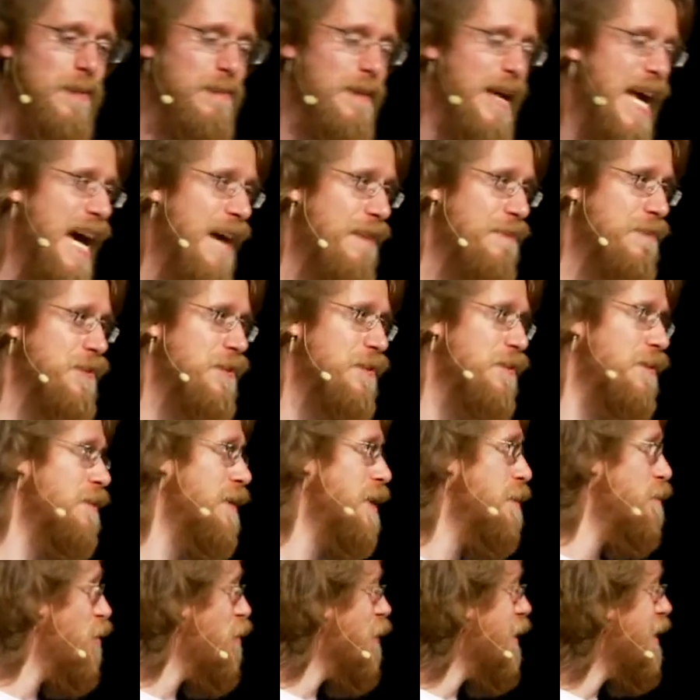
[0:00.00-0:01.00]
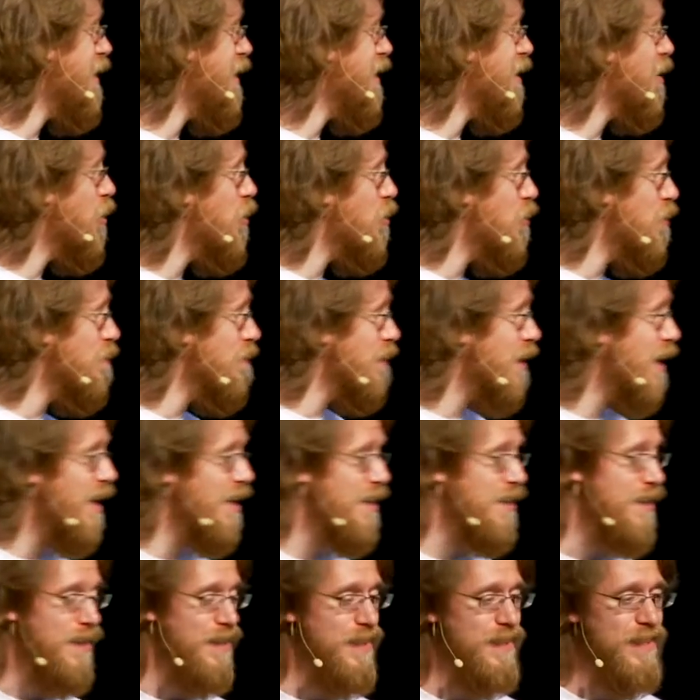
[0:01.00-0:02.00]
After implementing a code of
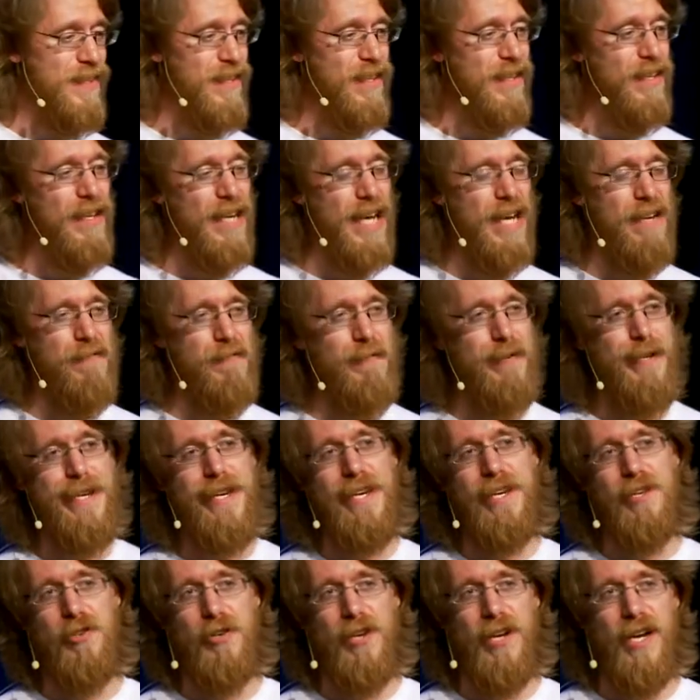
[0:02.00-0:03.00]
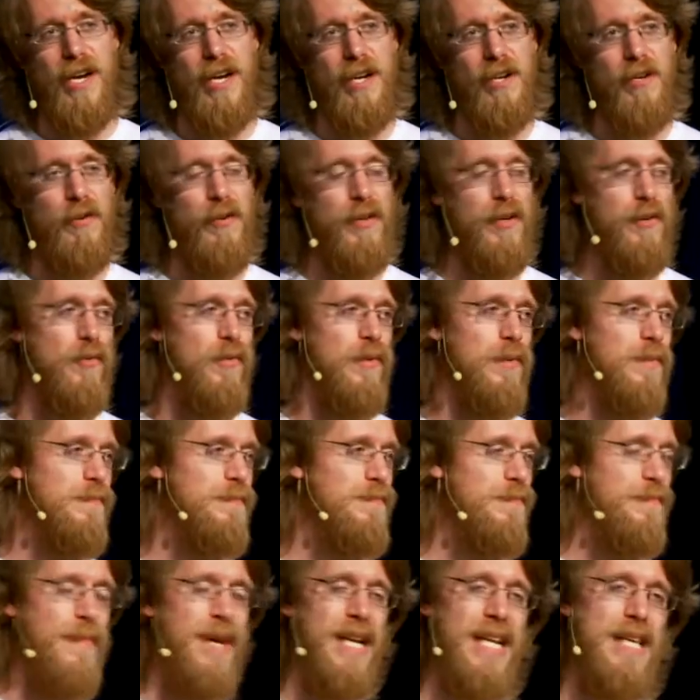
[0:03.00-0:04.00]
conduct at Free Geek Chicago, there were
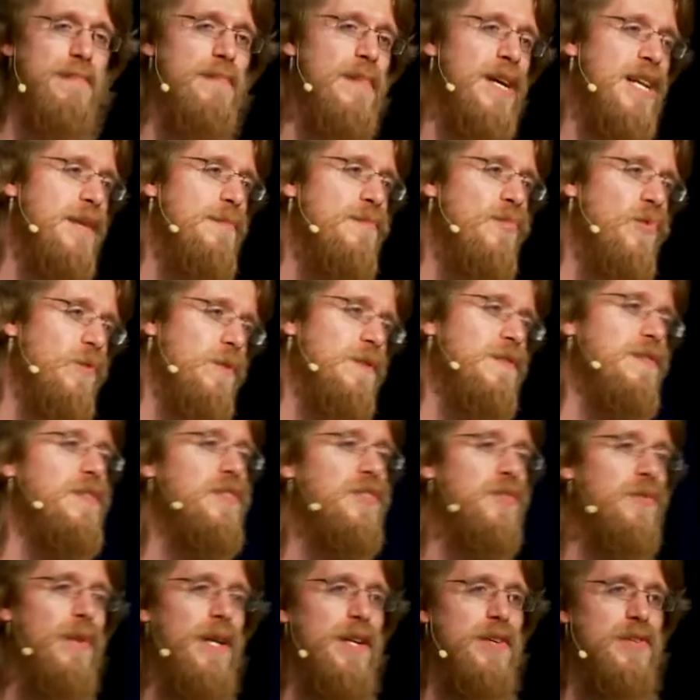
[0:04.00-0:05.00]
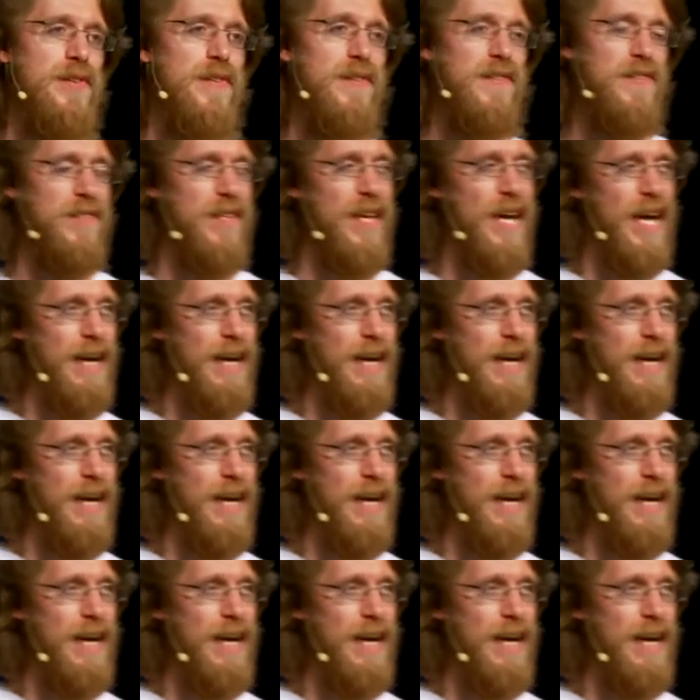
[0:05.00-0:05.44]
many, many more situations,